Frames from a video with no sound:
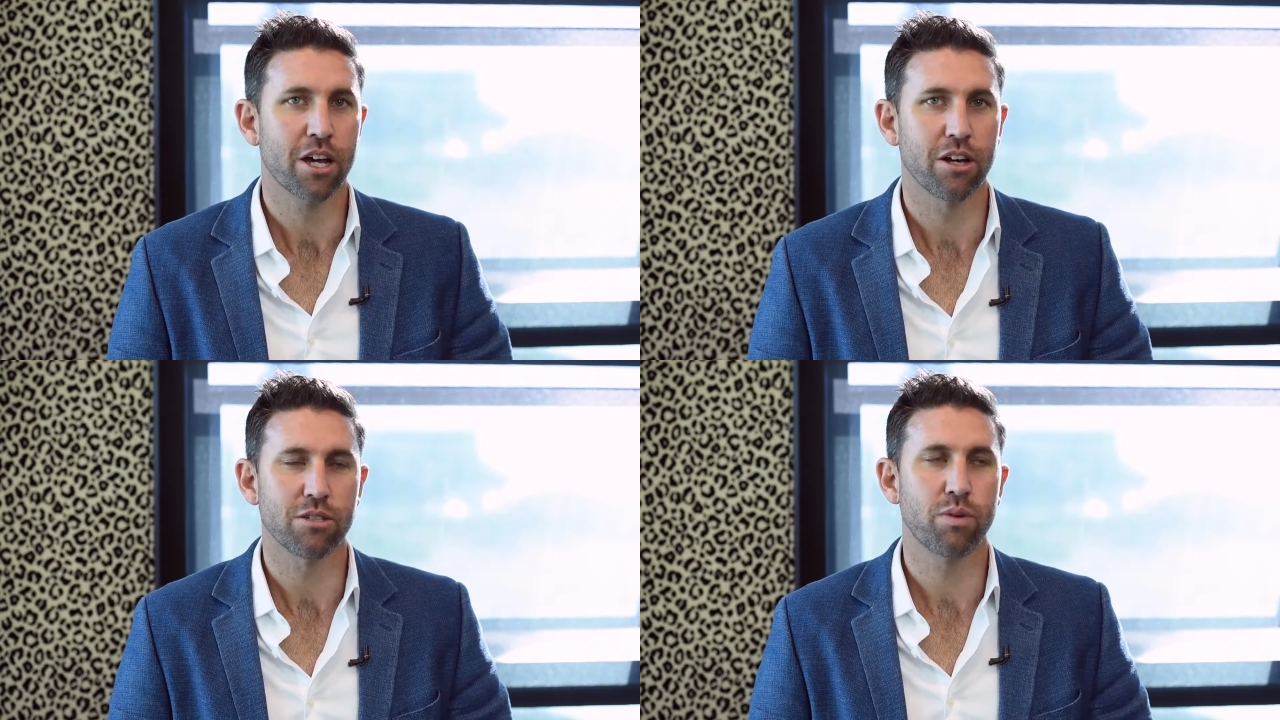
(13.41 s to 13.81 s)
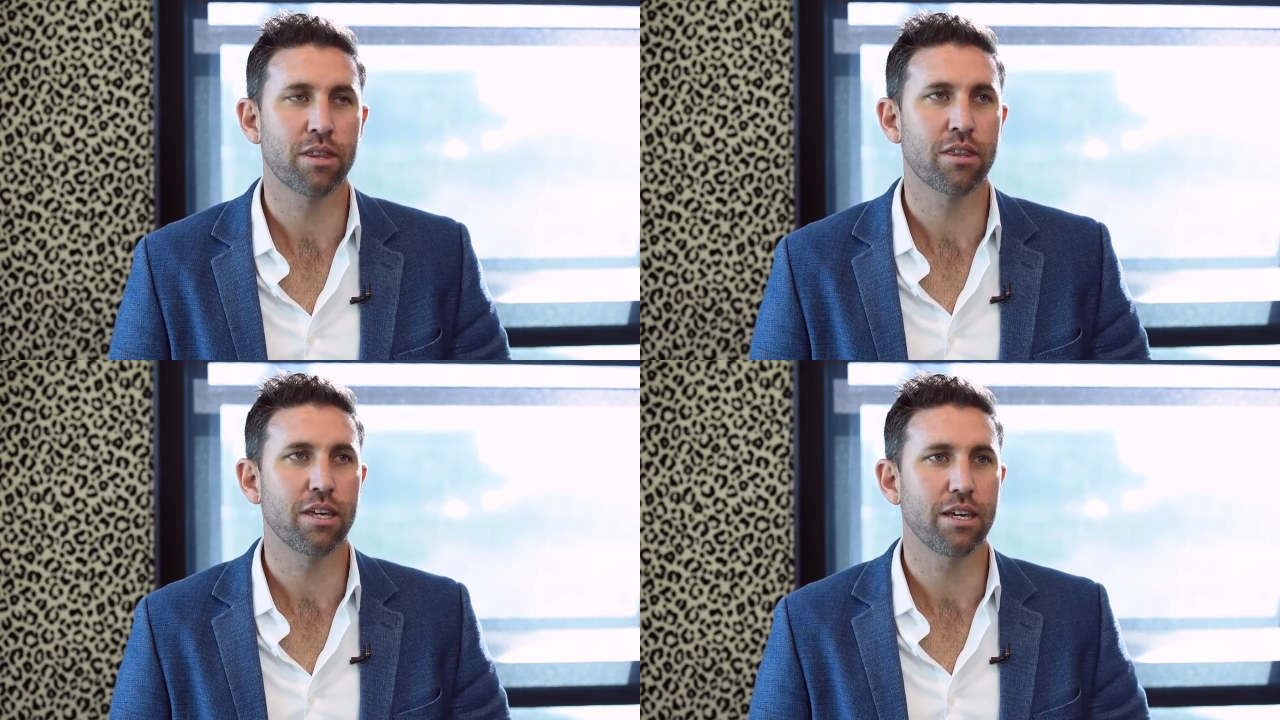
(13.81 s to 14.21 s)
Guys,
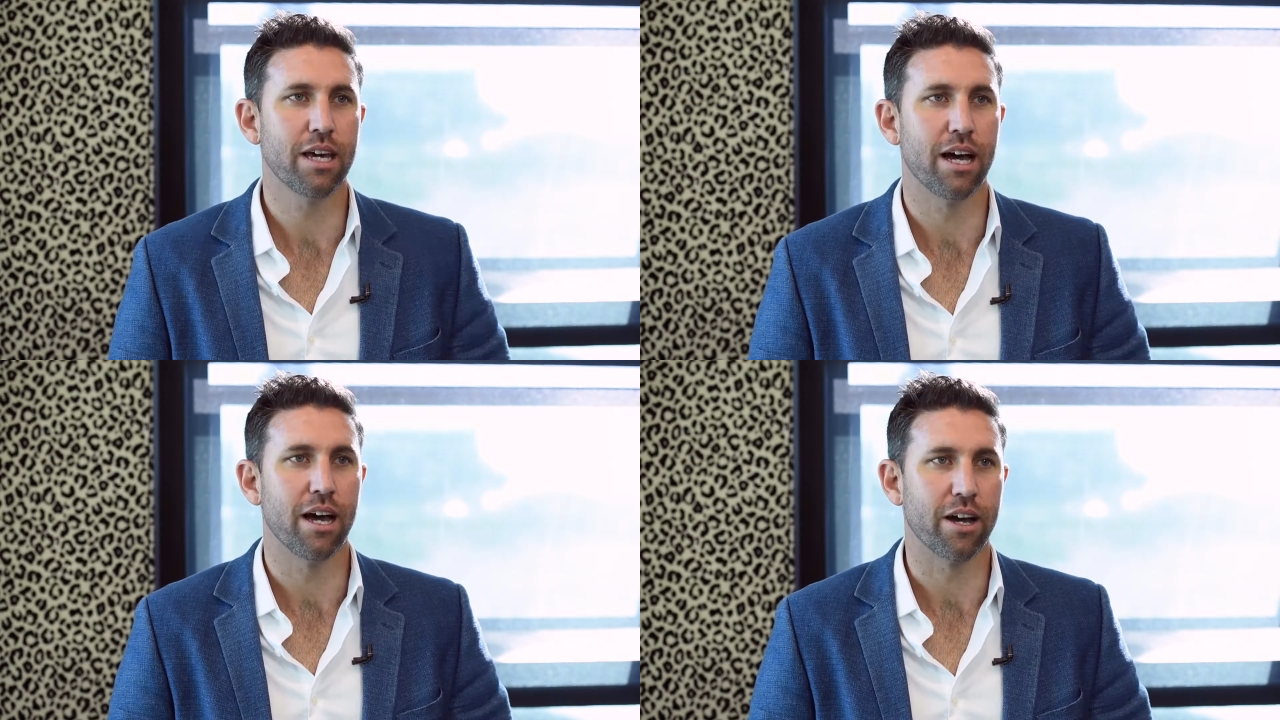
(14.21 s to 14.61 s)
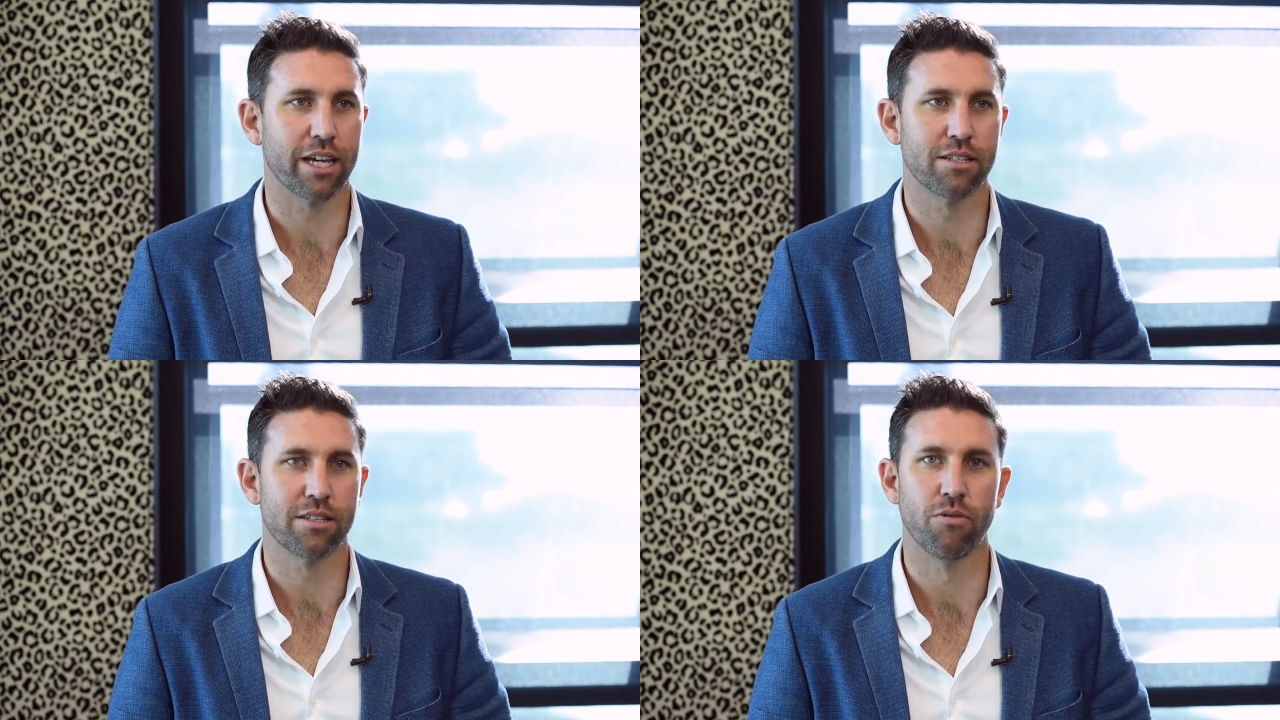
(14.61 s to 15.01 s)
with the,
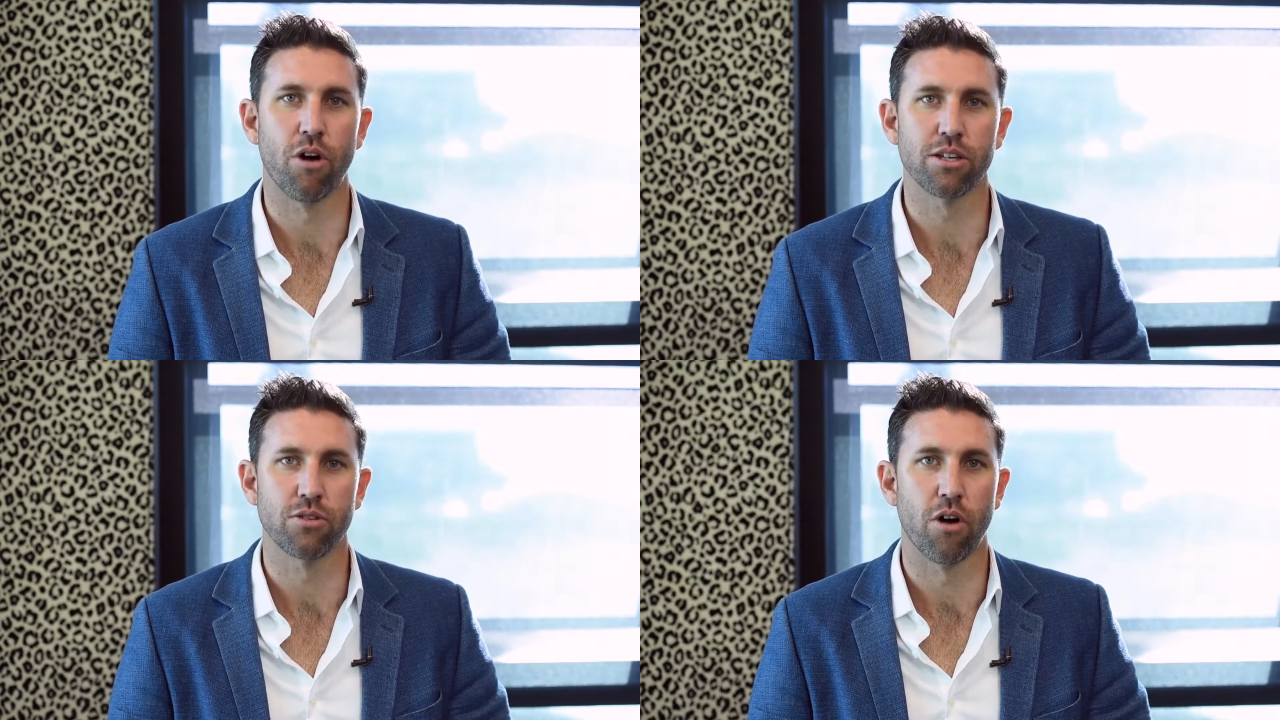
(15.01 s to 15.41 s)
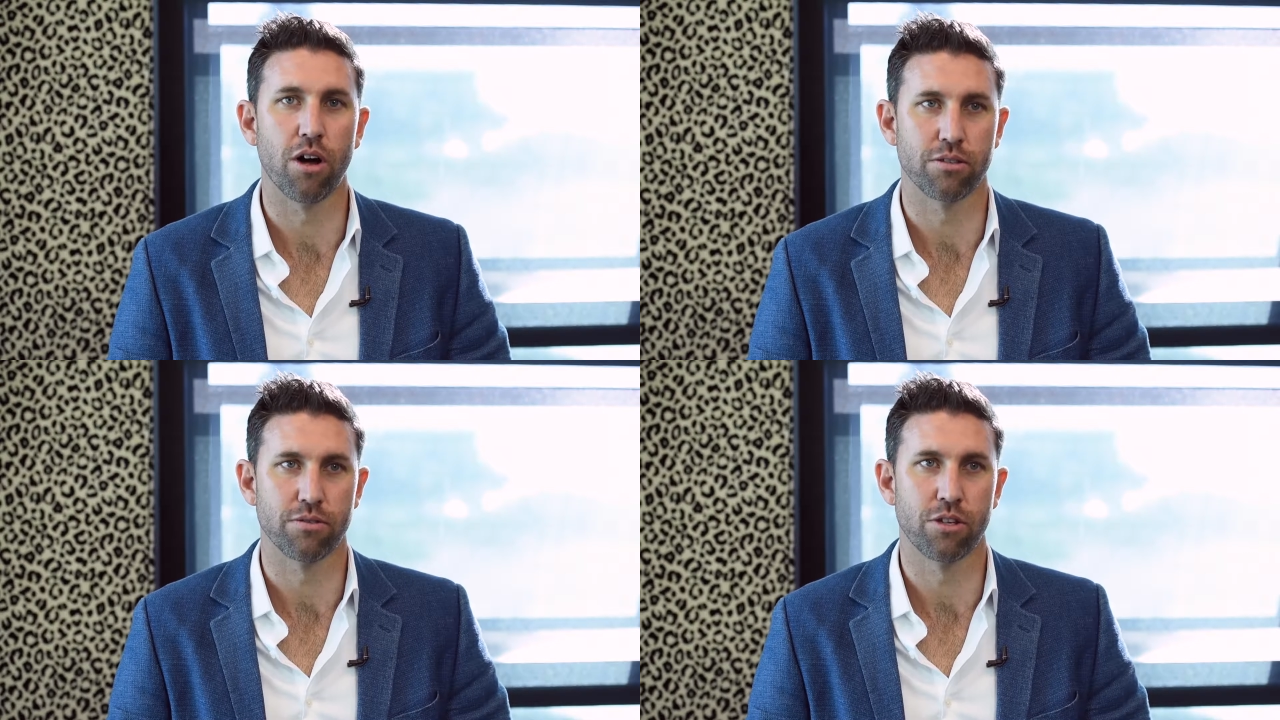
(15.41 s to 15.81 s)
the rise and
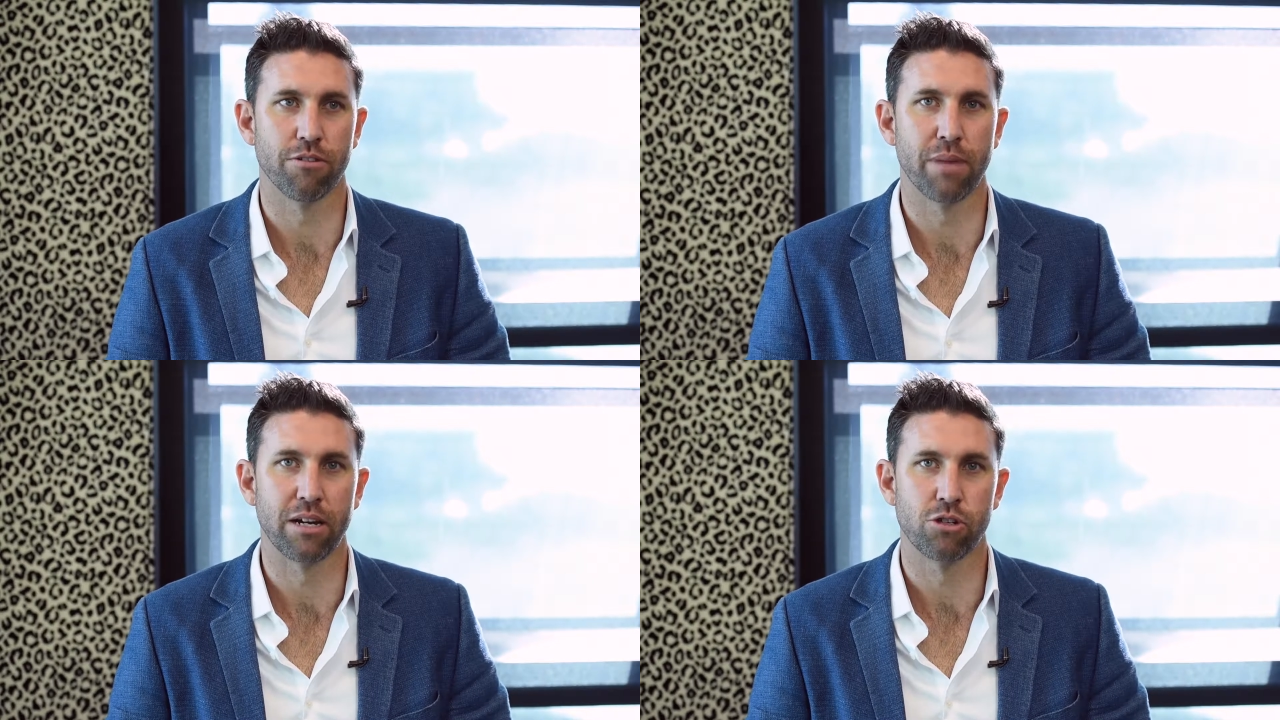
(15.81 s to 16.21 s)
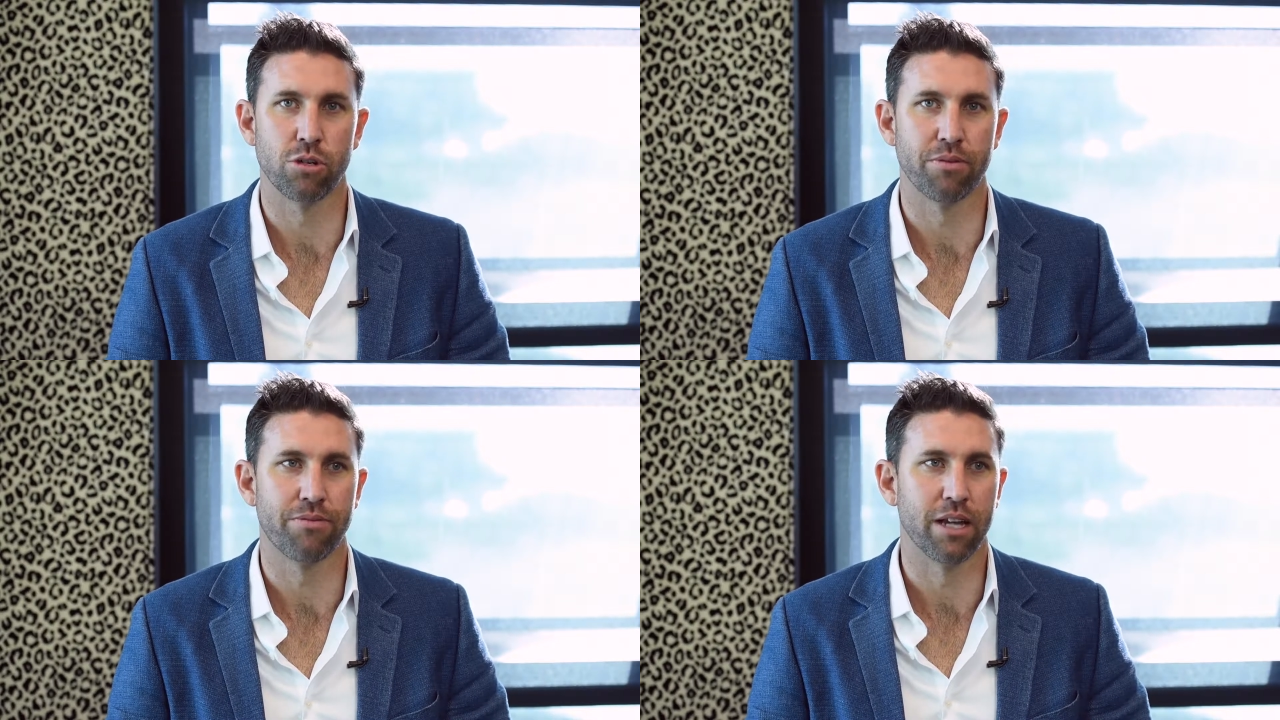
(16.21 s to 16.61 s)
rise of self-managed
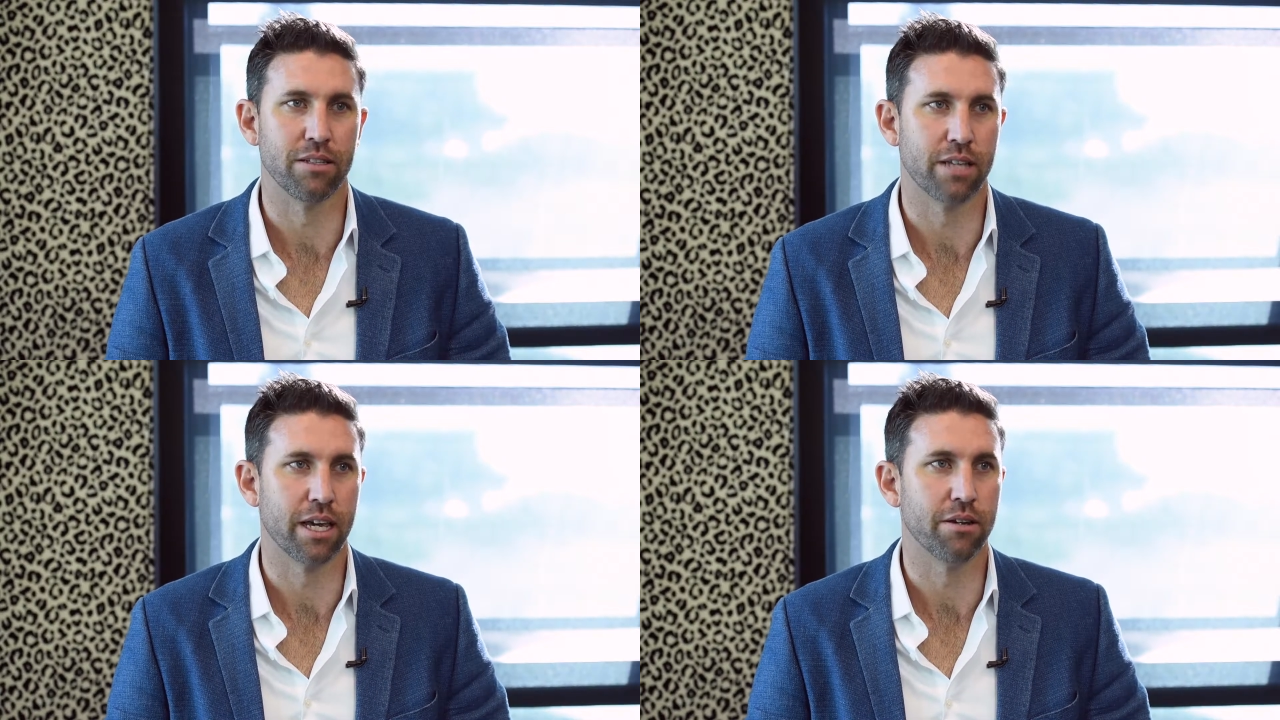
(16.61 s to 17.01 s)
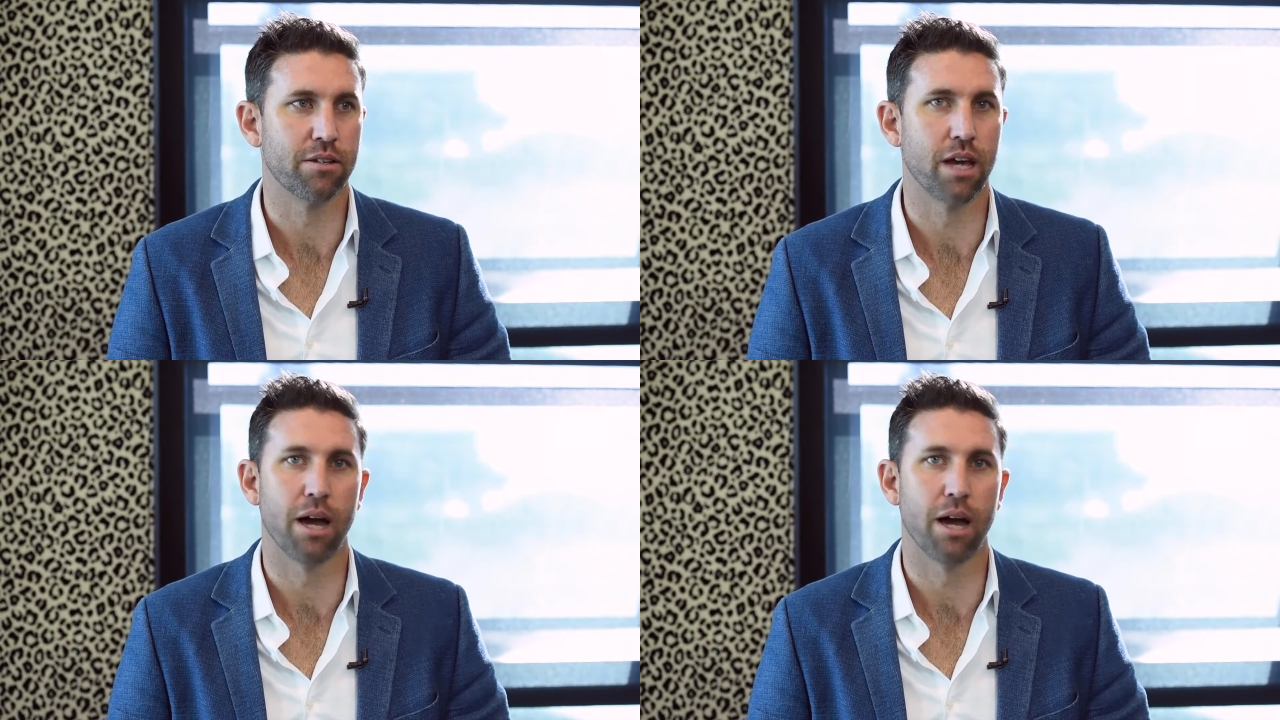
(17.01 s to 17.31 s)
super funds and